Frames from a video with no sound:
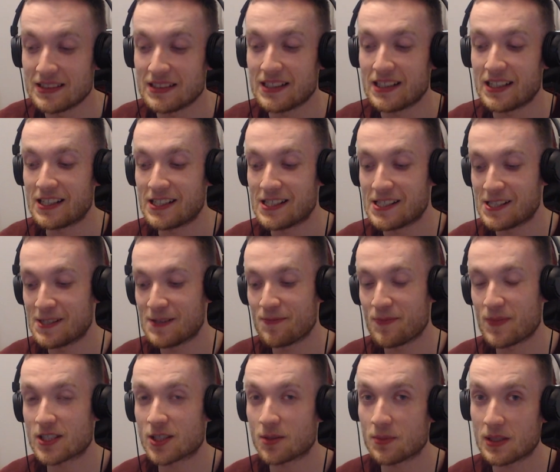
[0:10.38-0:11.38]
It's going
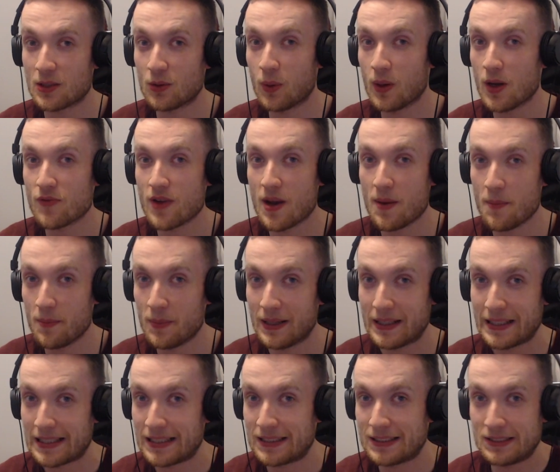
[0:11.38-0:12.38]
to be quite a
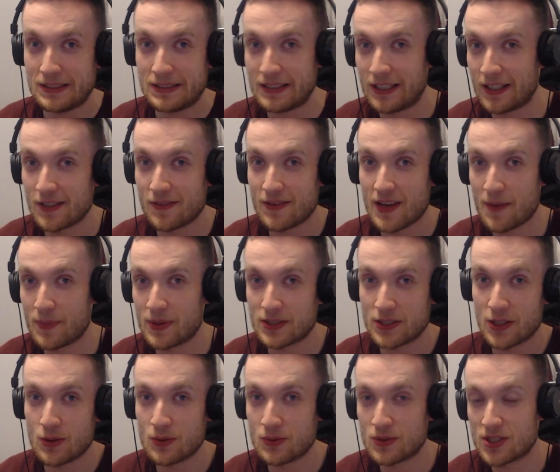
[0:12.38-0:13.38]
rambly kind of
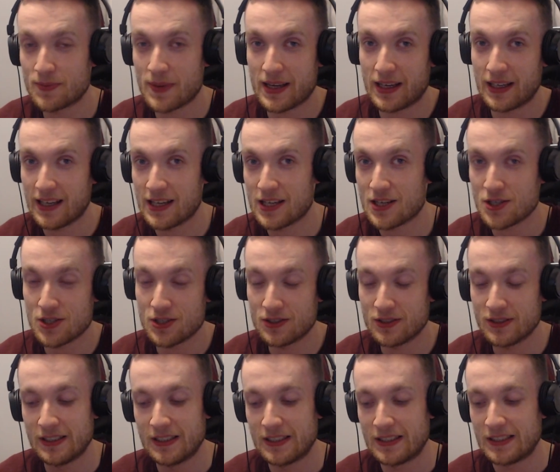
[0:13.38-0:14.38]
episode, speculation
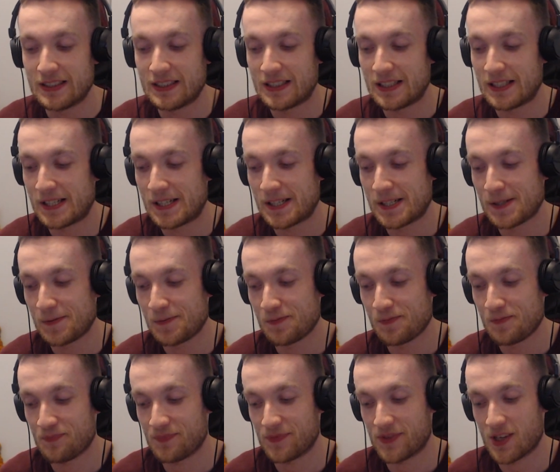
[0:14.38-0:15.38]

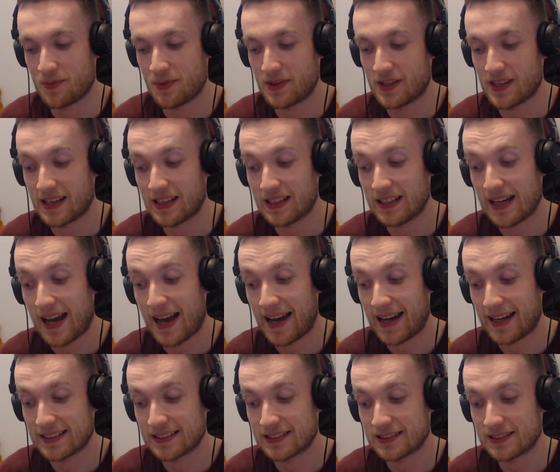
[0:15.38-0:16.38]
type of thing,
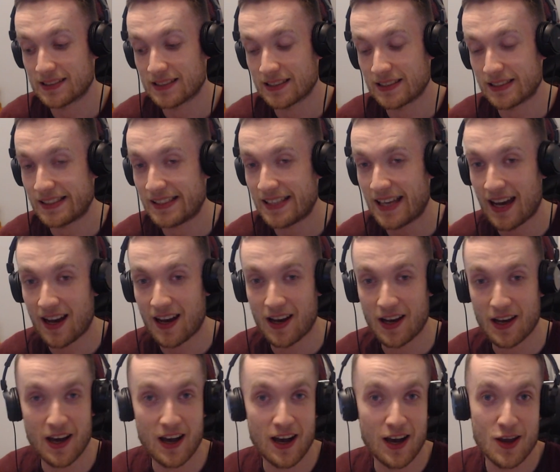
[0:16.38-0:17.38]
and yeah,
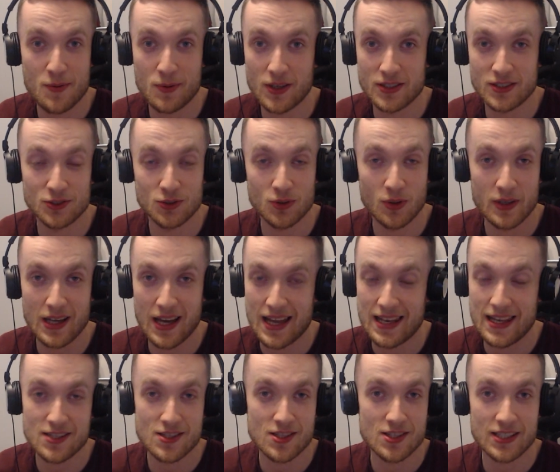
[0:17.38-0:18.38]
I hope you guys enjoy it, and
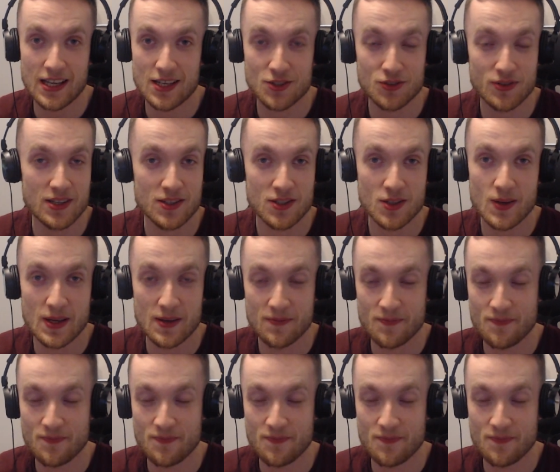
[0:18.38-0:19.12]
let's just get straight to it.